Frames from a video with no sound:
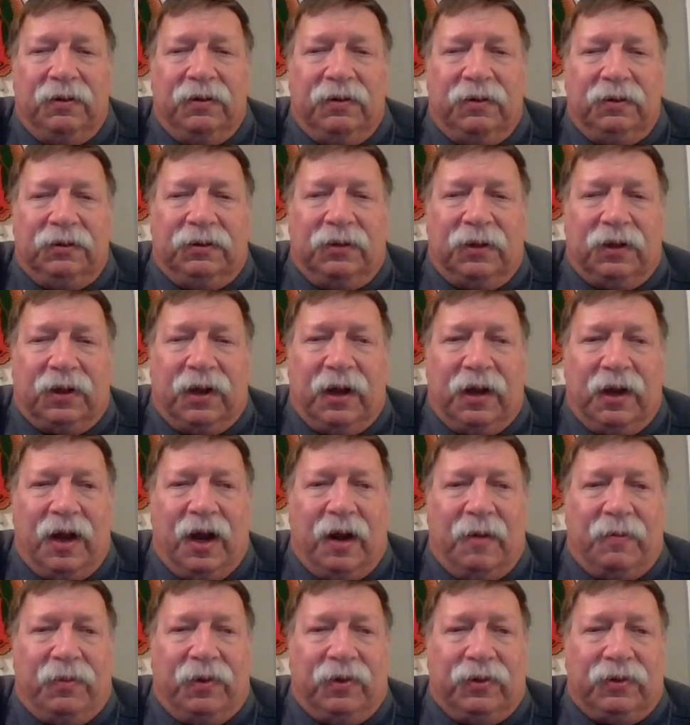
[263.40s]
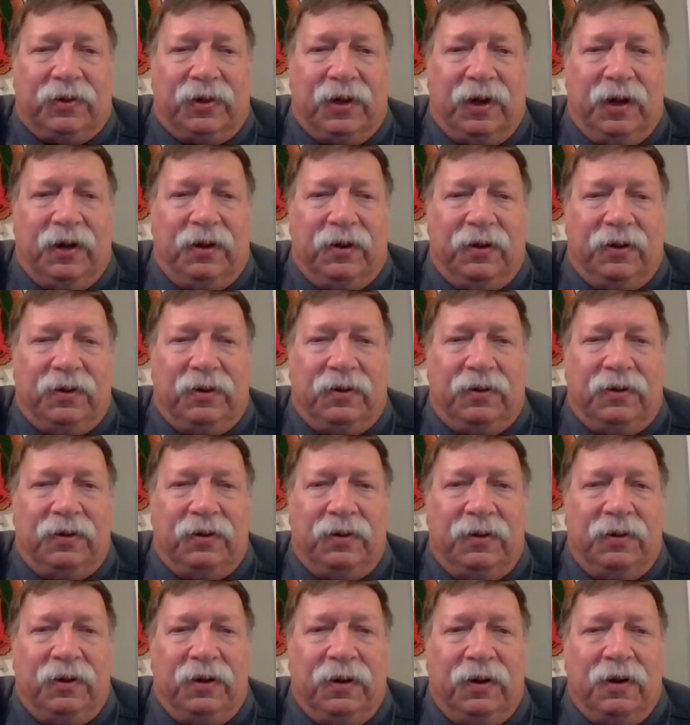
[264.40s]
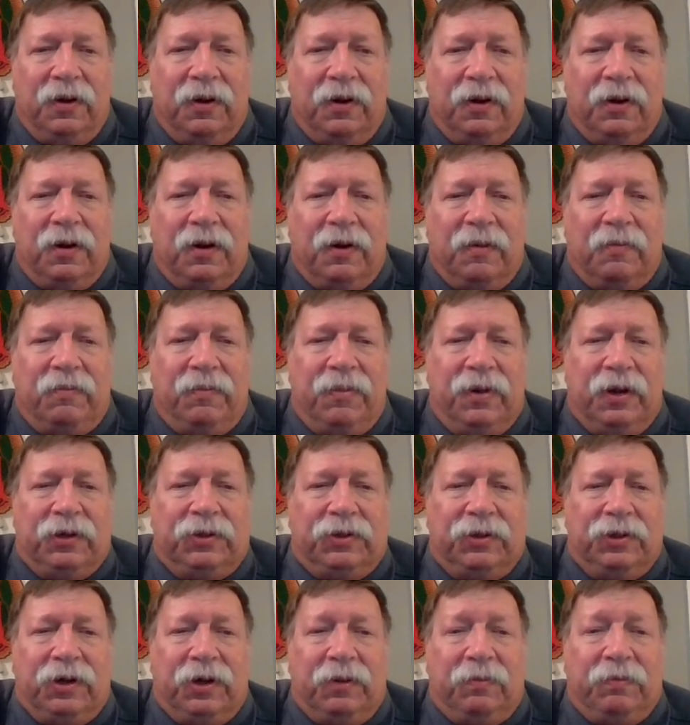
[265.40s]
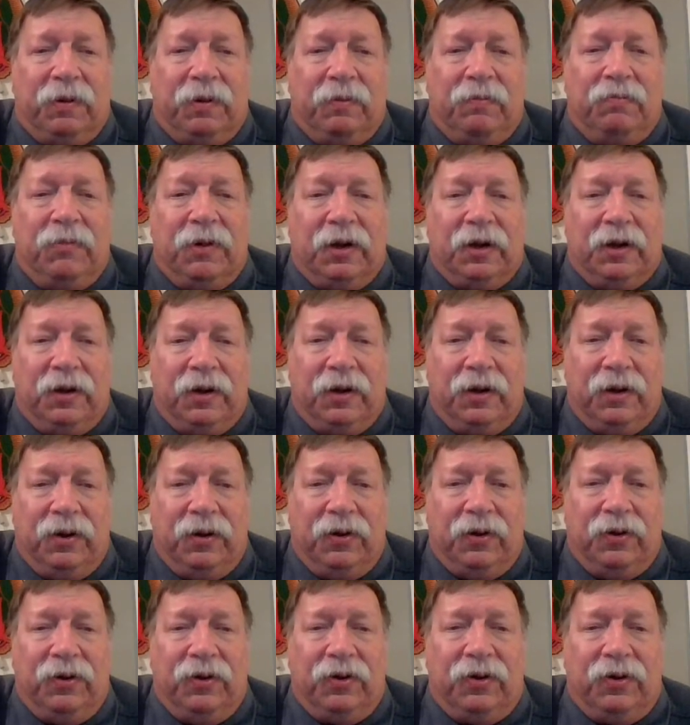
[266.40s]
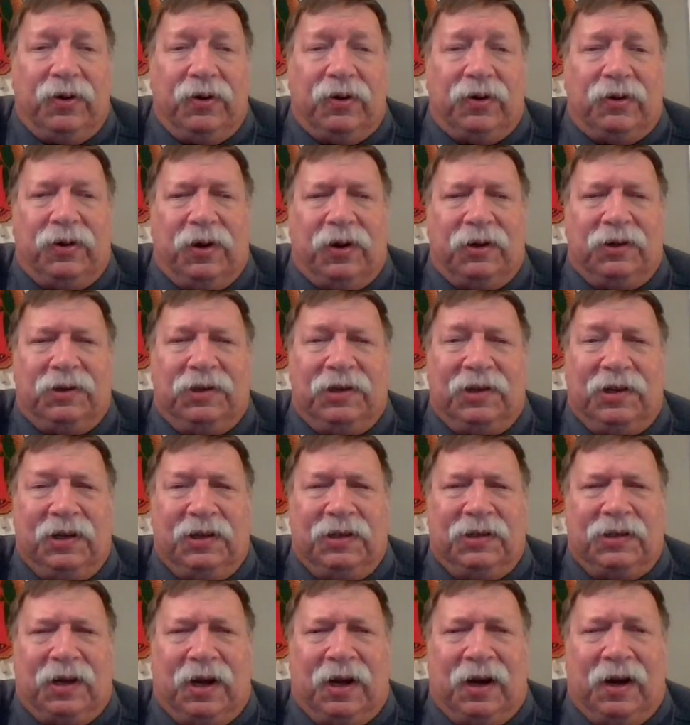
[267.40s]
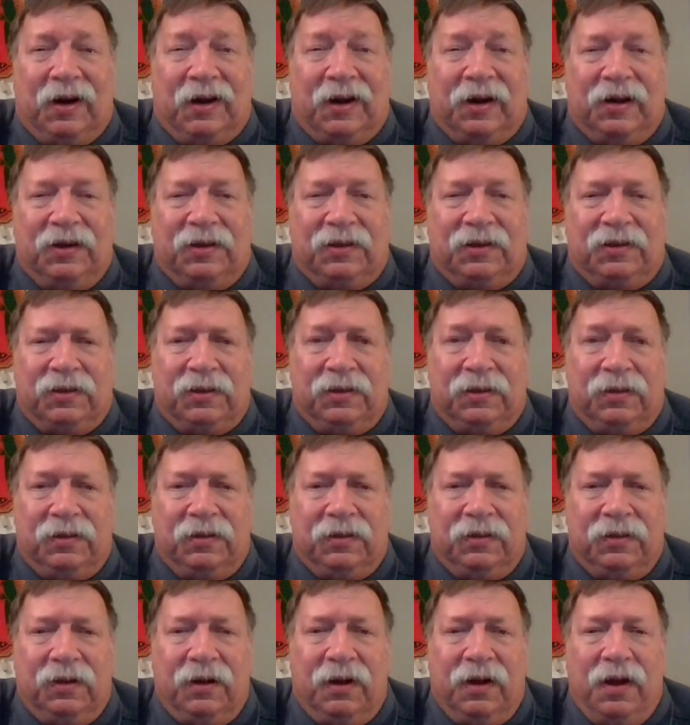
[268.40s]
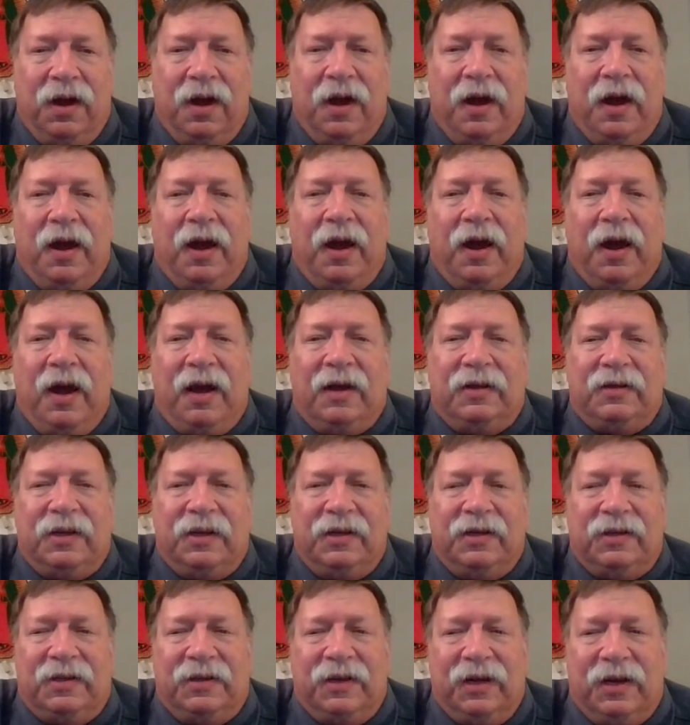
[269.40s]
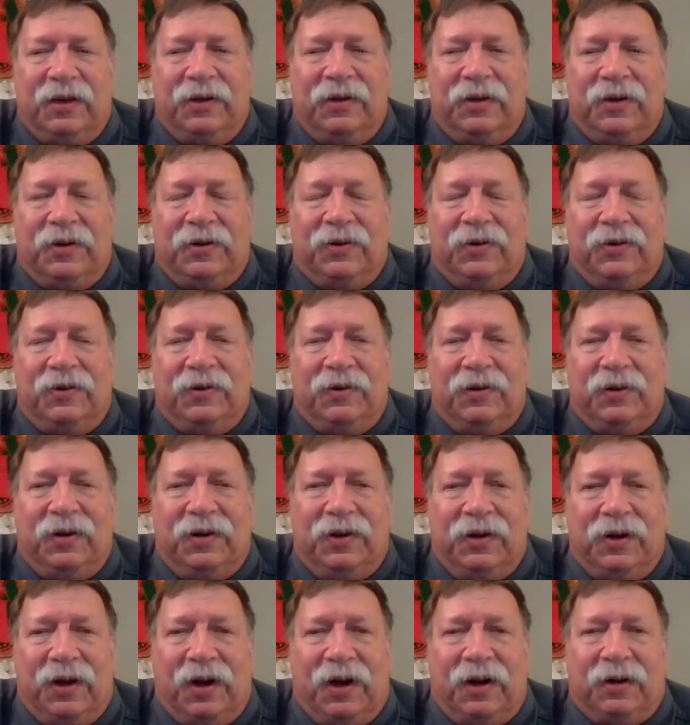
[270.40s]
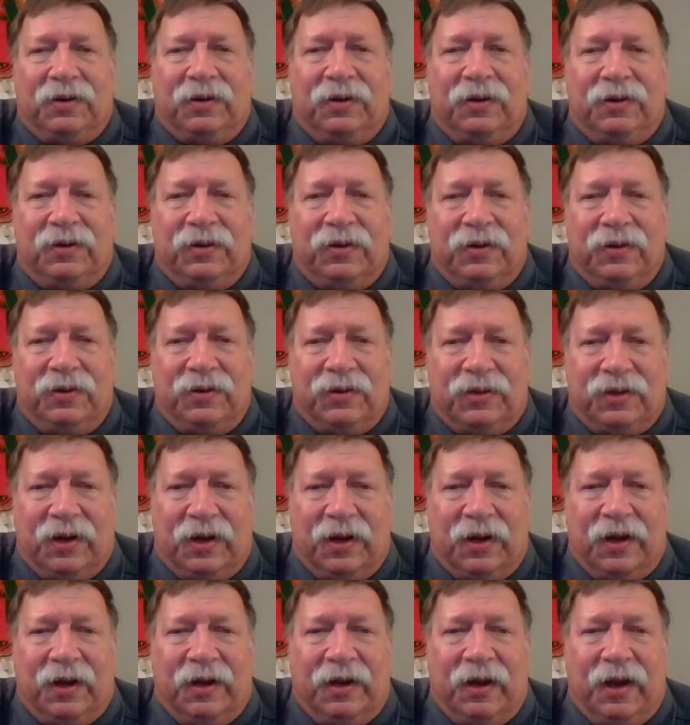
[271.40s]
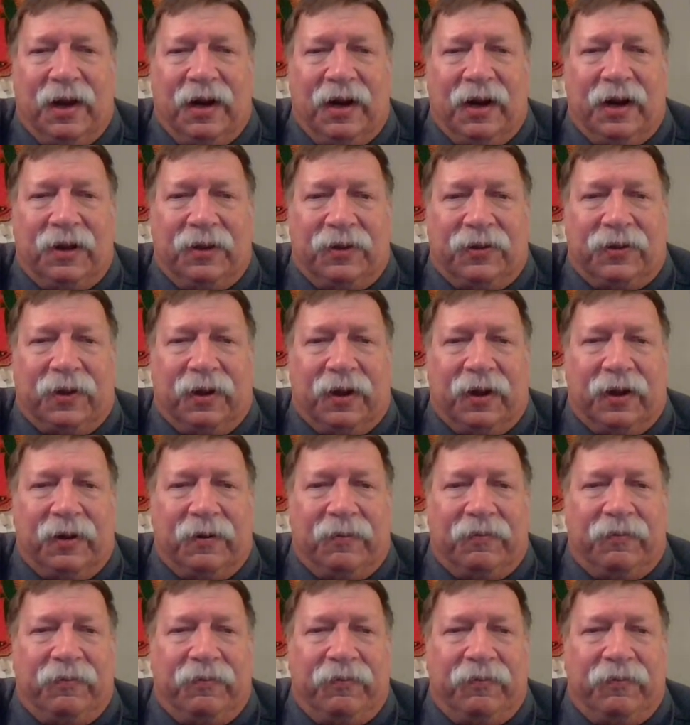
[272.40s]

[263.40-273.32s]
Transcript: Looking at Bottino, Bishop McHugh crunched his eyes as a signal not to say anything.